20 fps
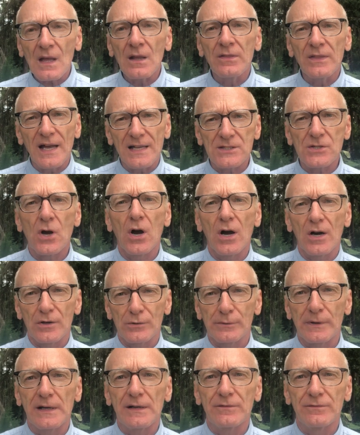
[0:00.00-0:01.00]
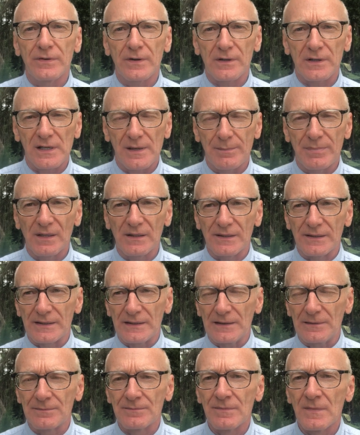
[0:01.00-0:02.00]
That's heart rate
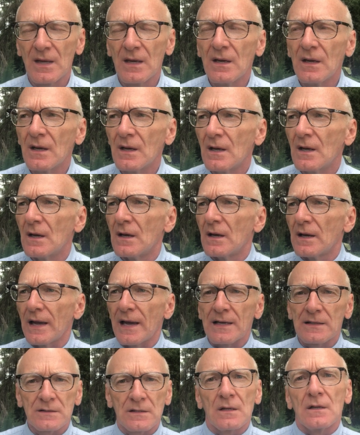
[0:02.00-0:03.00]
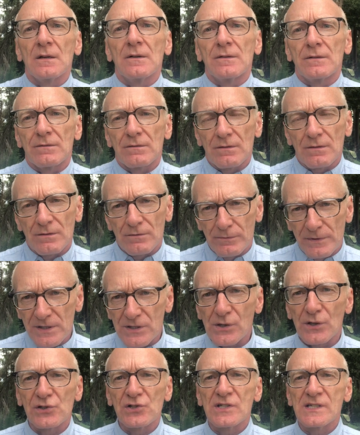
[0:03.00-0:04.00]
variability. And
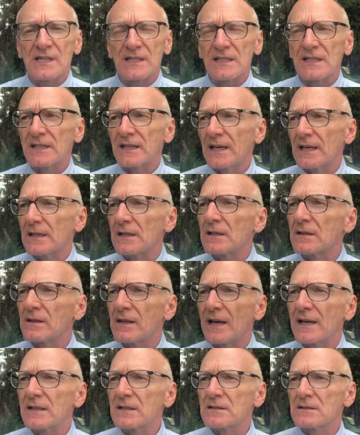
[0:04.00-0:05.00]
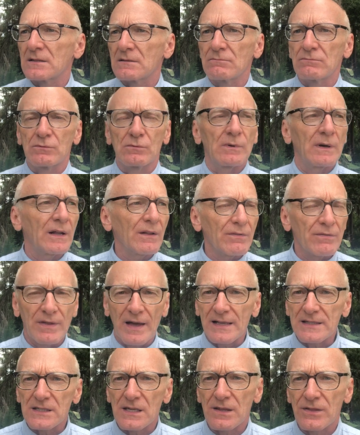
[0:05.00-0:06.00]
research has indicated that, well,
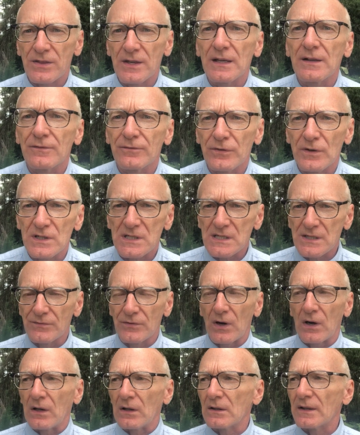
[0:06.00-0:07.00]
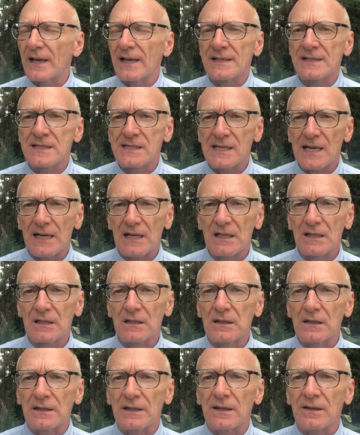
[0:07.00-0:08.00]
that's a thing, first of all, and
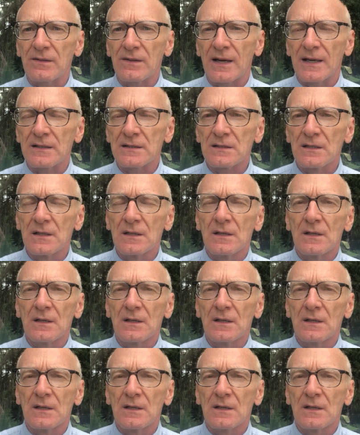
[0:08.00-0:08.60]
secondly, that